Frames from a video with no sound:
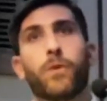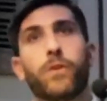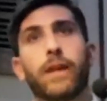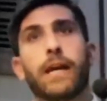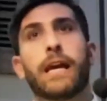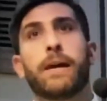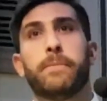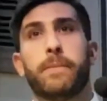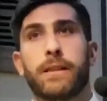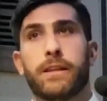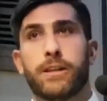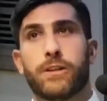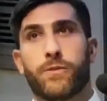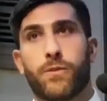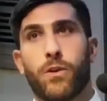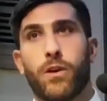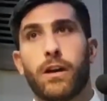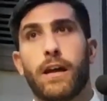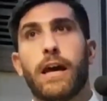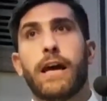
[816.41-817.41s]
before they
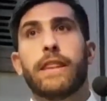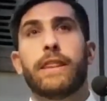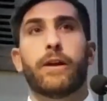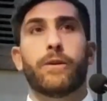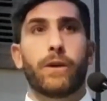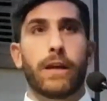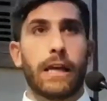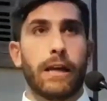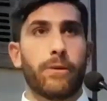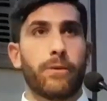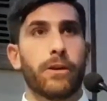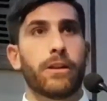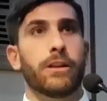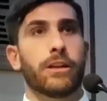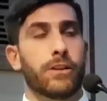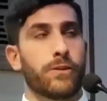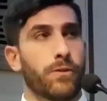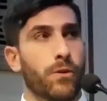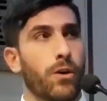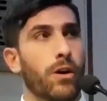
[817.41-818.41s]
commit this fraud, they're
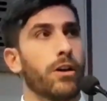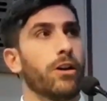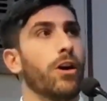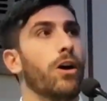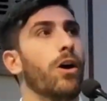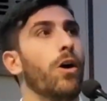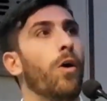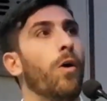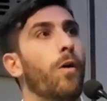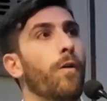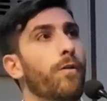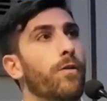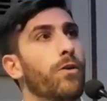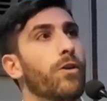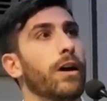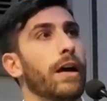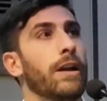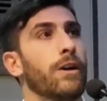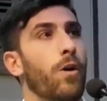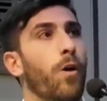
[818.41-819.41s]
hearing this fraud
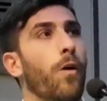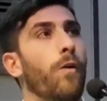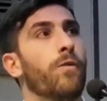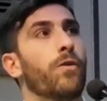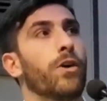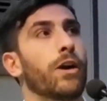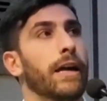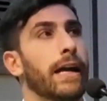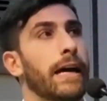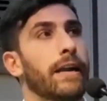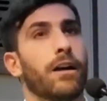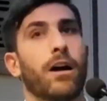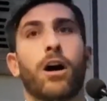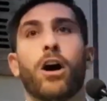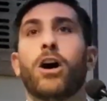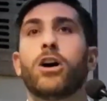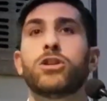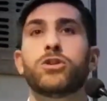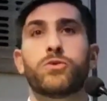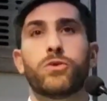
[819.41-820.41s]
over and over
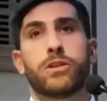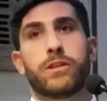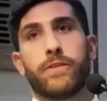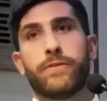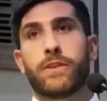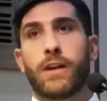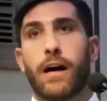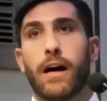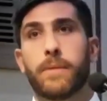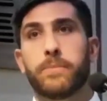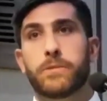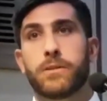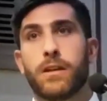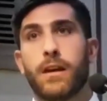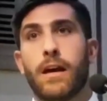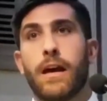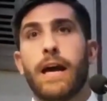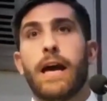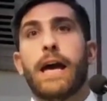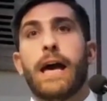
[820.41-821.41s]
again, hundreds of
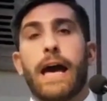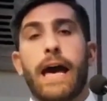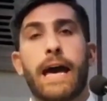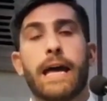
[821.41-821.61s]
times.